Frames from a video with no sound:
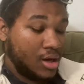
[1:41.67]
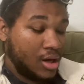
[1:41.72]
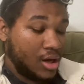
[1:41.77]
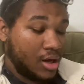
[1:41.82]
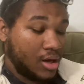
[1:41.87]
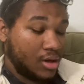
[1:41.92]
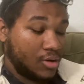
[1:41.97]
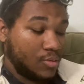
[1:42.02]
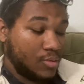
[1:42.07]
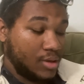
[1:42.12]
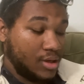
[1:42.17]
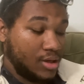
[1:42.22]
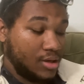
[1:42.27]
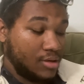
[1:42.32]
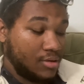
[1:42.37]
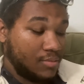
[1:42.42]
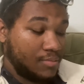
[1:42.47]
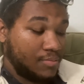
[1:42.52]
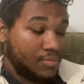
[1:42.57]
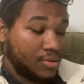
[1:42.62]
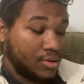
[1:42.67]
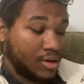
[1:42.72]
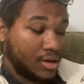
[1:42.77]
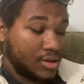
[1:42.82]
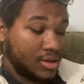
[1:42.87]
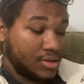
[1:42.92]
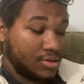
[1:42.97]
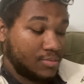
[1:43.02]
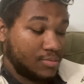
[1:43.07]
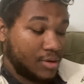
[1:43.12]
Equity
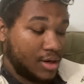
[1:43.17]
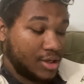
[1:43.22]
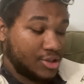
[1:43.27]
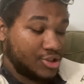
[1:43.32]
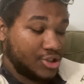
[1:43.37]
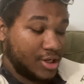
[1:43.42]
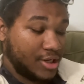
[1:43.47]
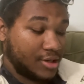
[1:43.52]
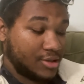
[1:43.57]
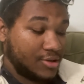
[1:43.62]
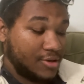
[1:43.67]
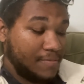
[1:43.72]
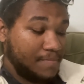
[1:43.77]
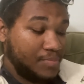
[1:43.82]
Project,